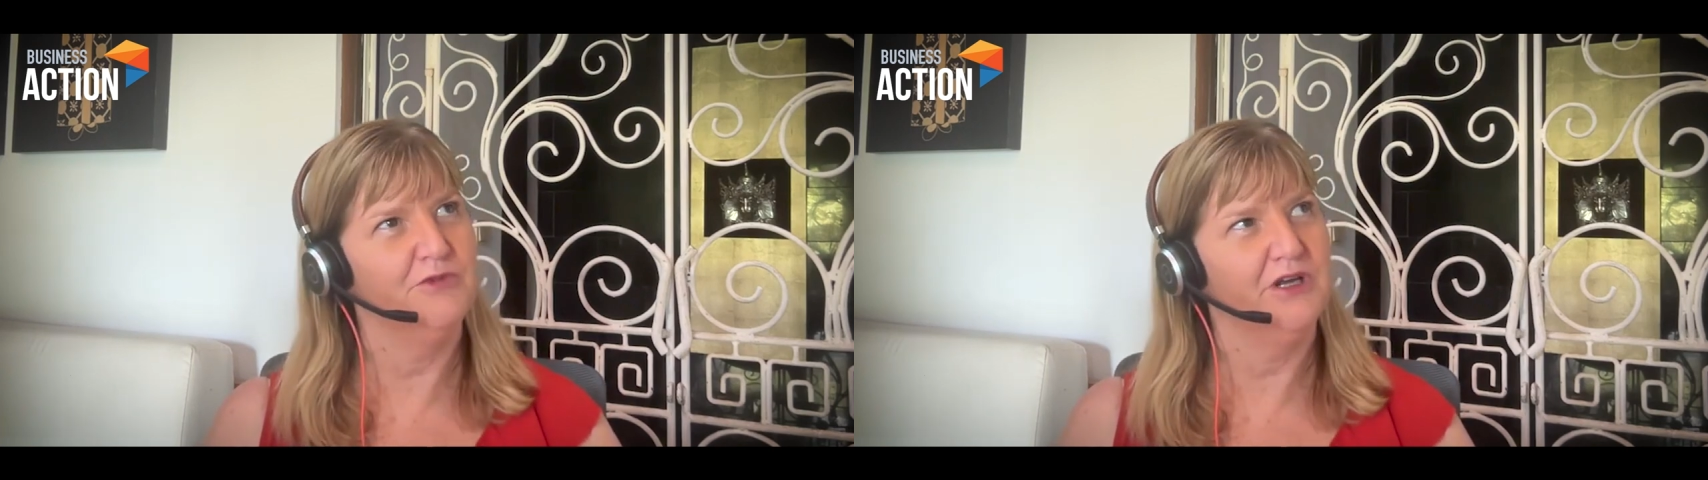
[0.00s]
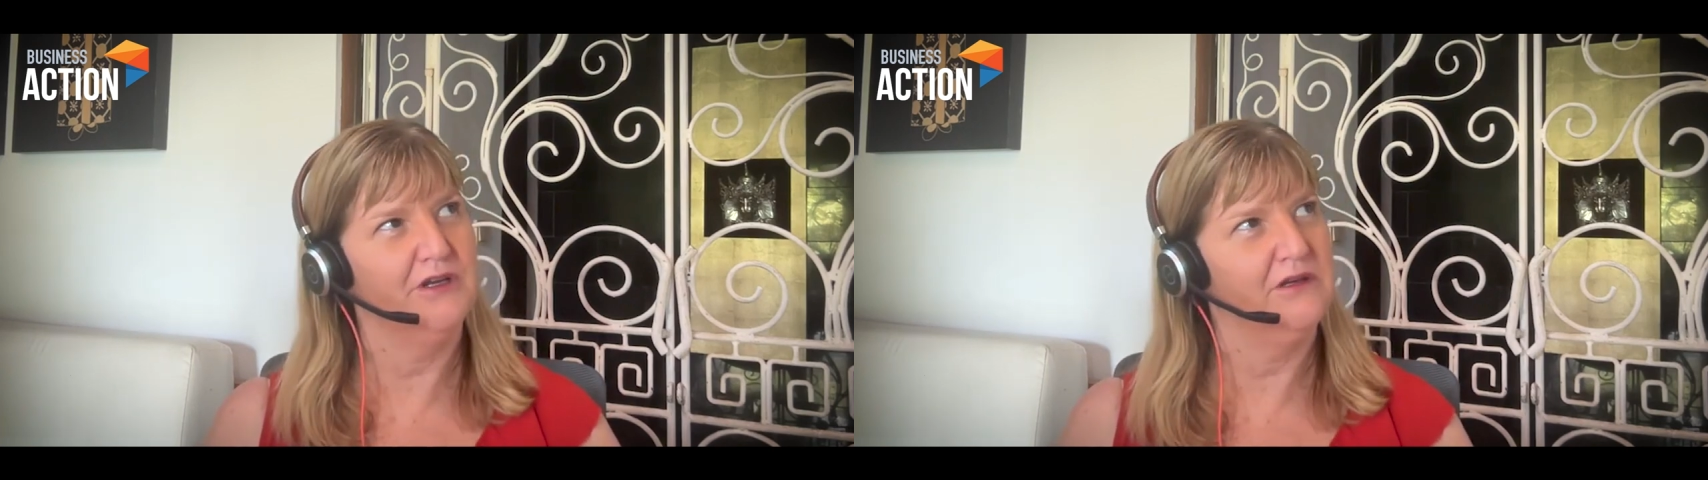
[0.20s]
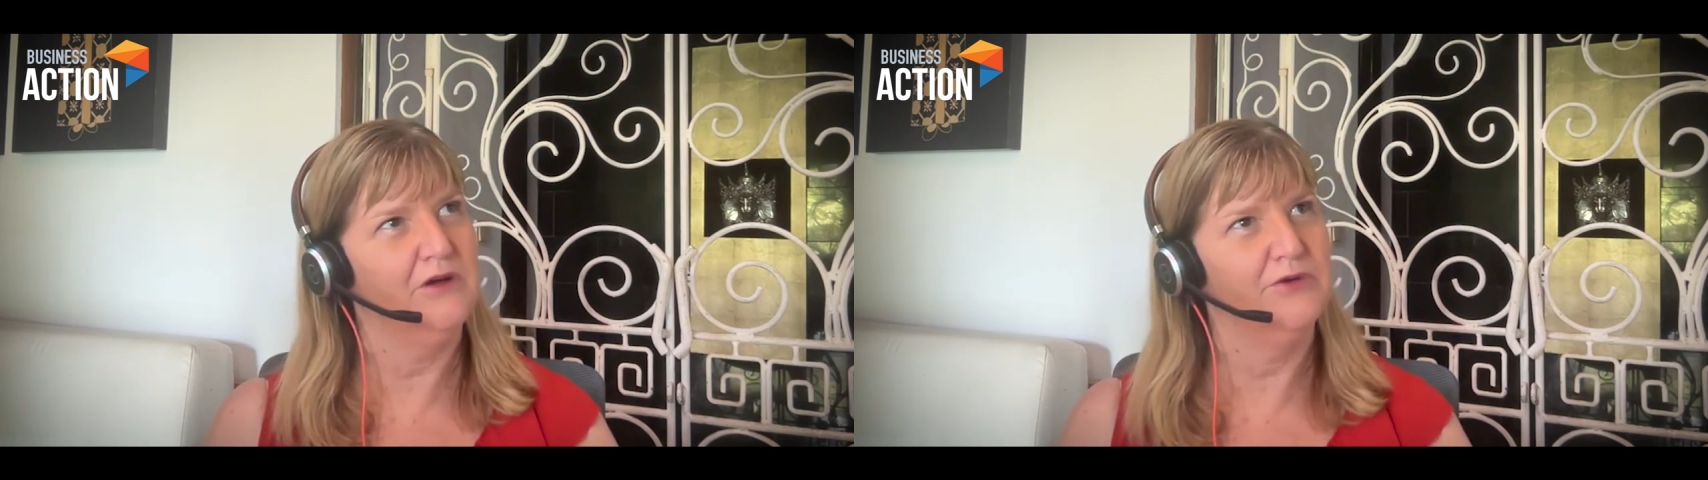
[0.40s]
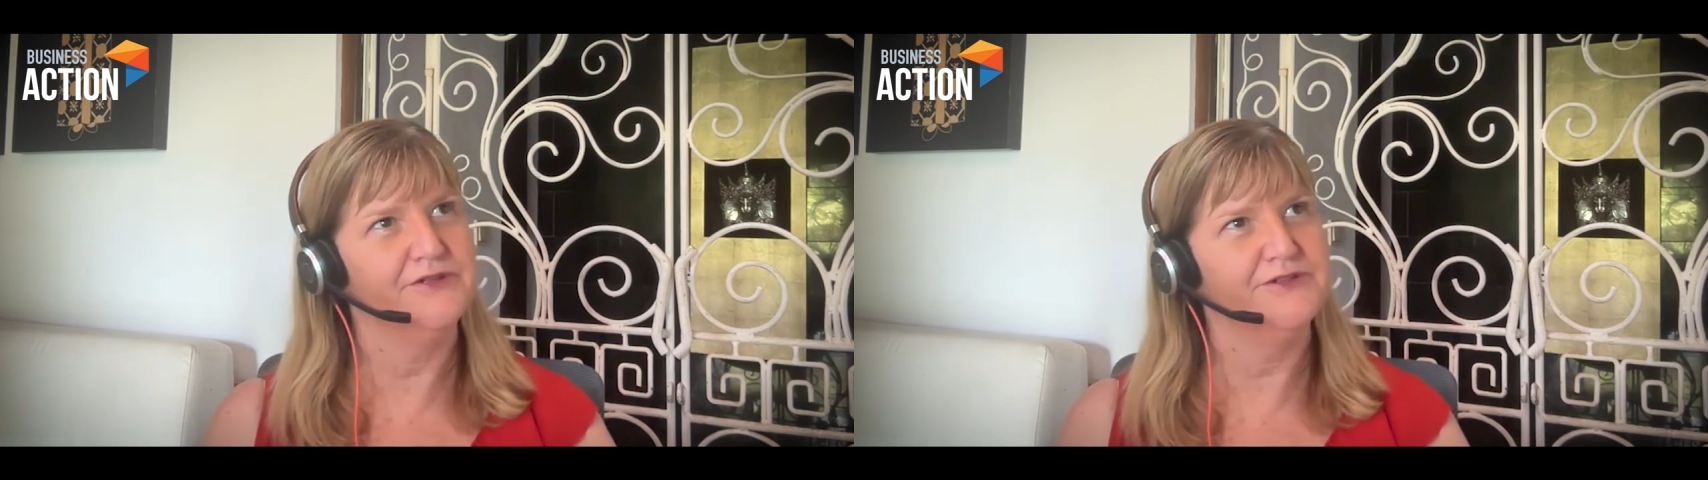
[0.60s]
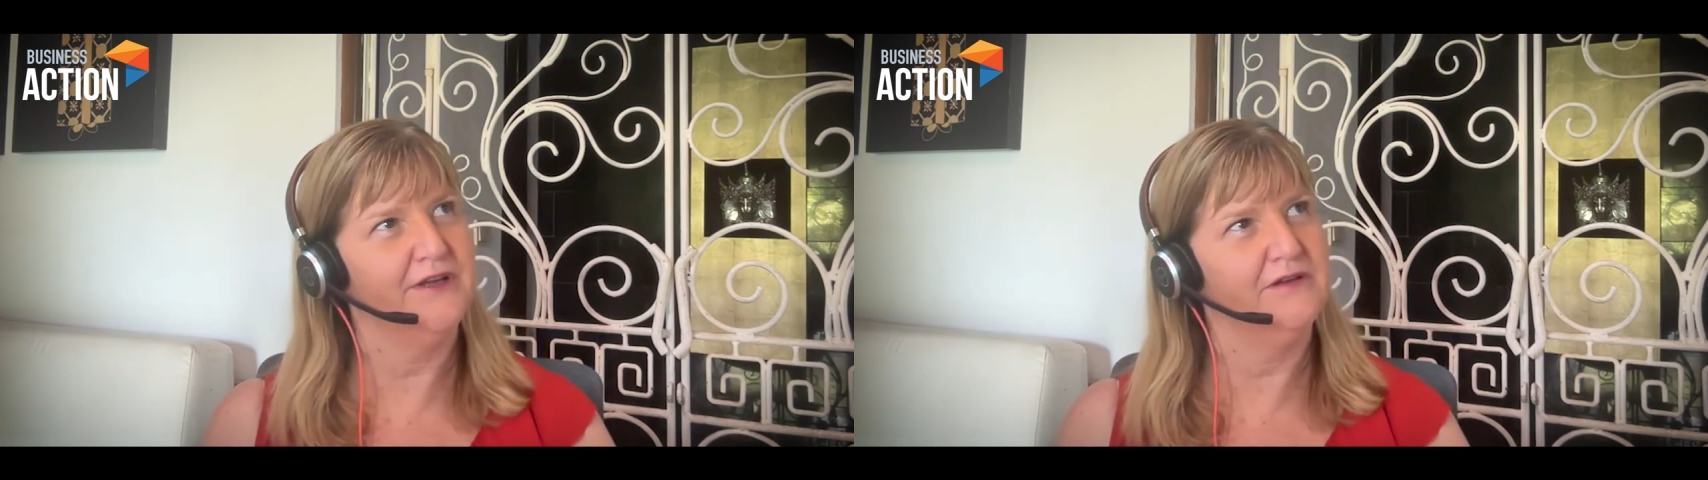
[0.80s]
my
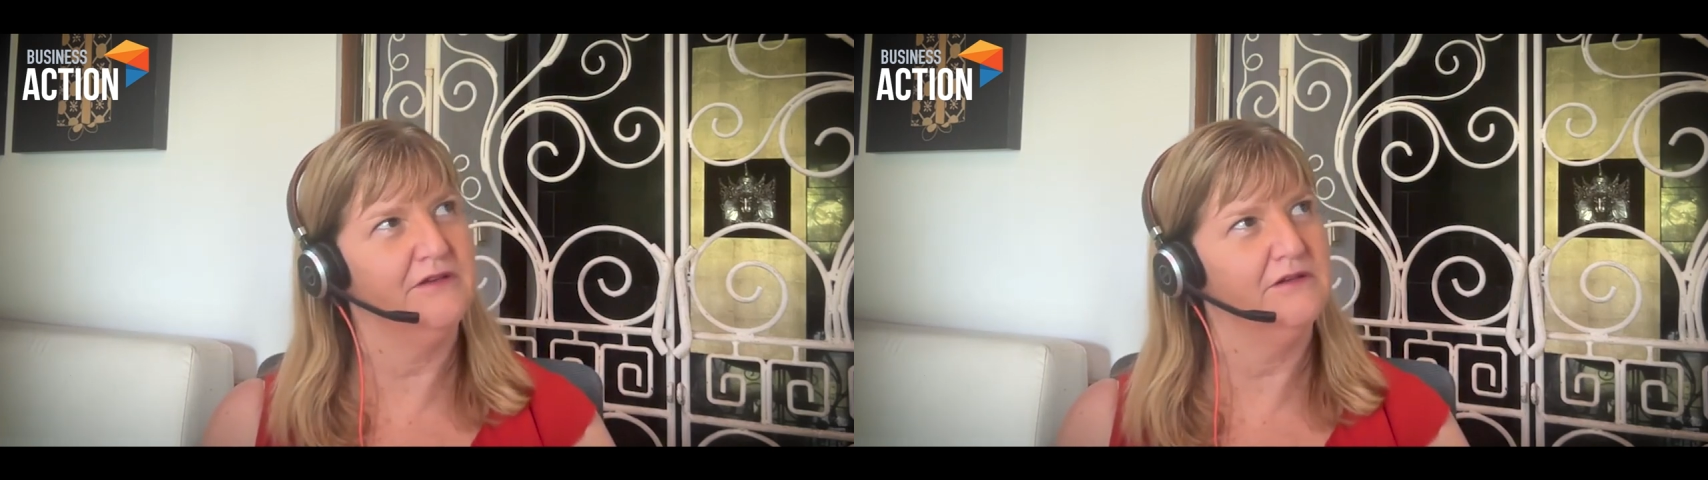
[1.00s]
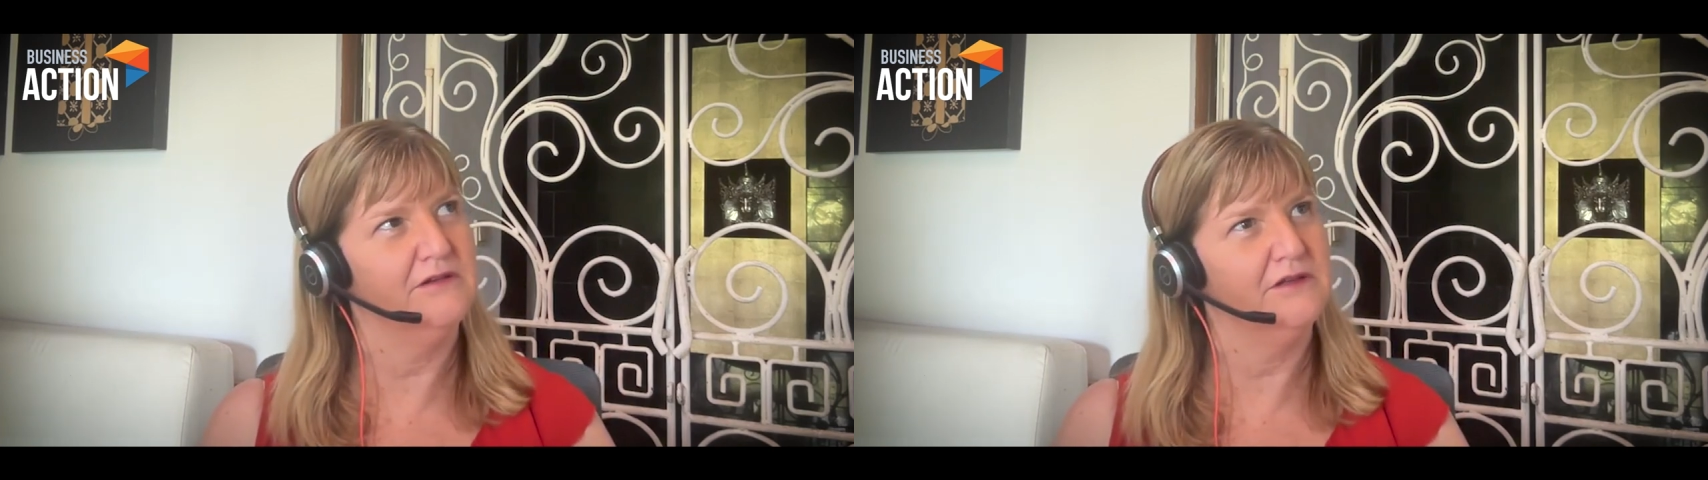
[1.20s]
older son